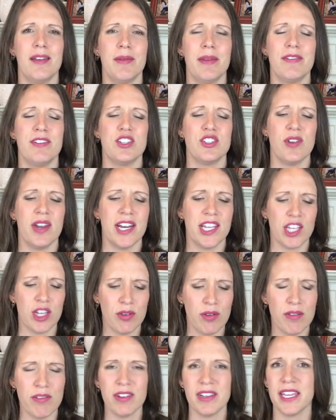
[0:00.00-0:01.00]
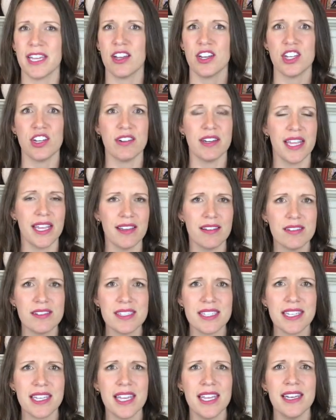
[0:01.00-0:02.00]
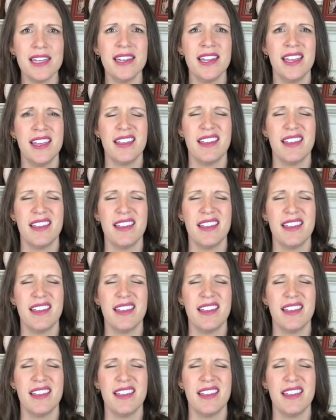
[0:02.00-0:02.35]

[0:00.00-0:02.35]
If you try to go over it like on your nails again,